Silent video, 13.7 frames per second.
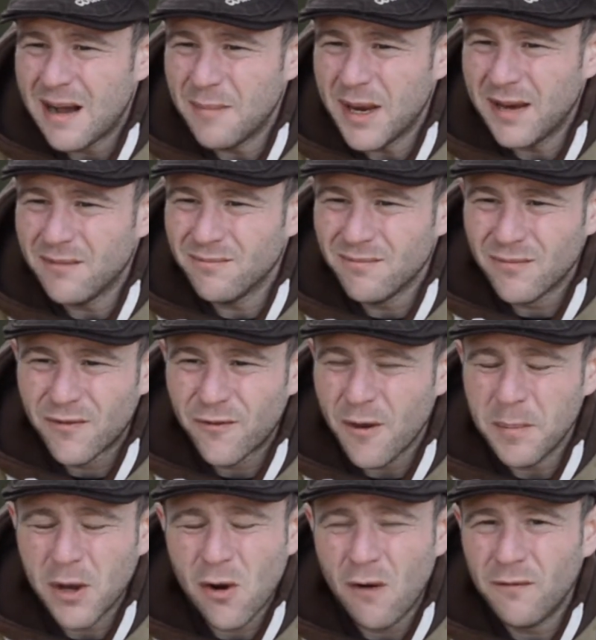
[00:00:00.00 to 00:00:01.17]
I mean,
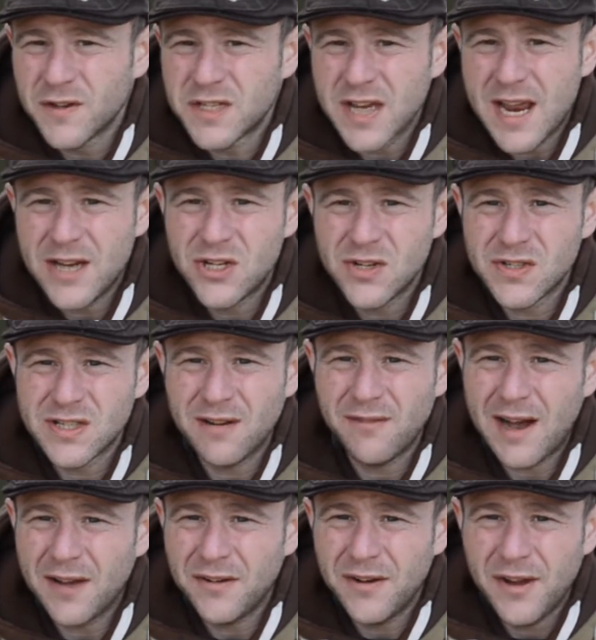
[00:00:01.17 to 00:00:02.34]
from the conversations I've
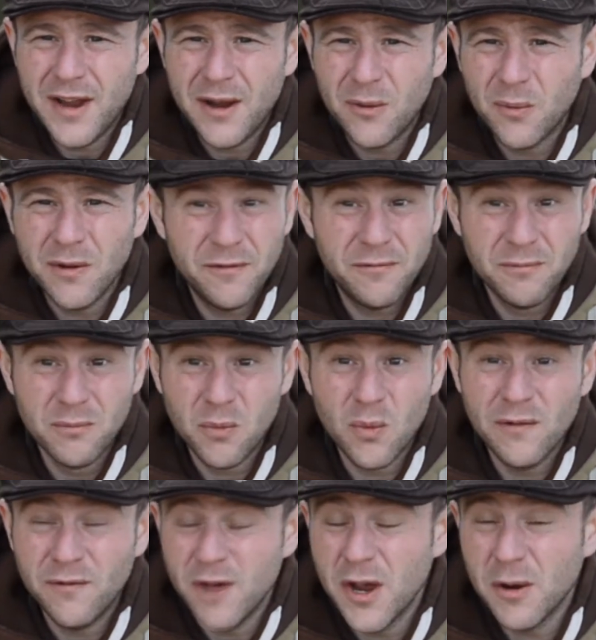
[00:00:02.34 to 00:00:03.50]
had
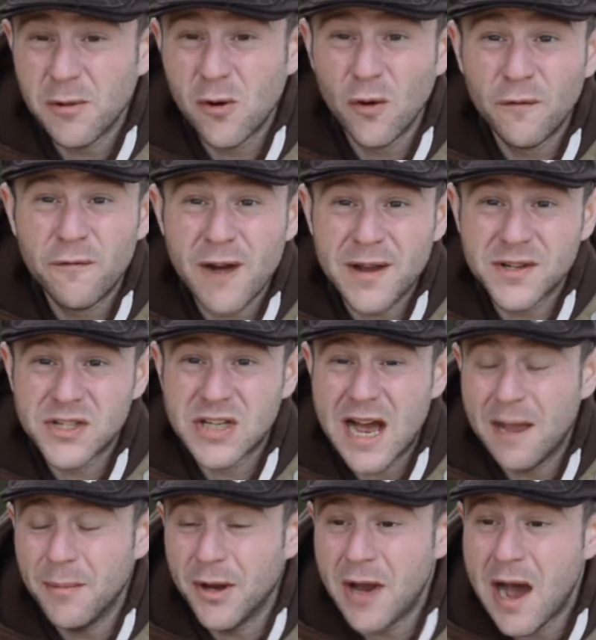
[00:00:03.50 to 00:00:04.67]
with a good friend
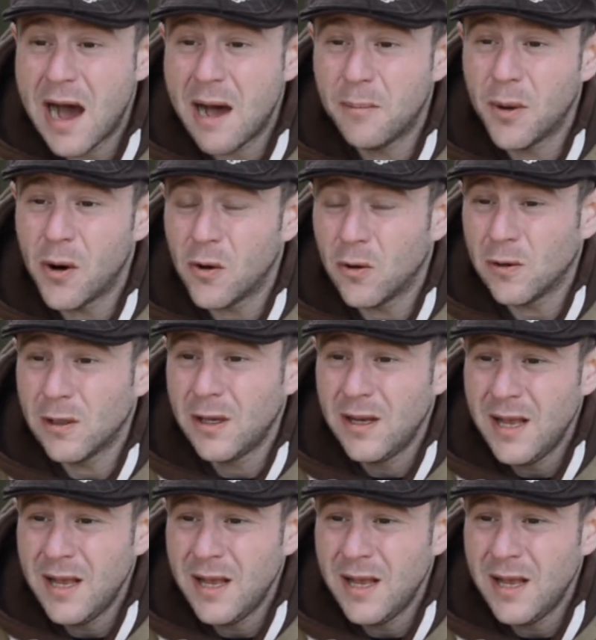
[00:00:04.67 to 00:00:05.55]
Simon Harbottle,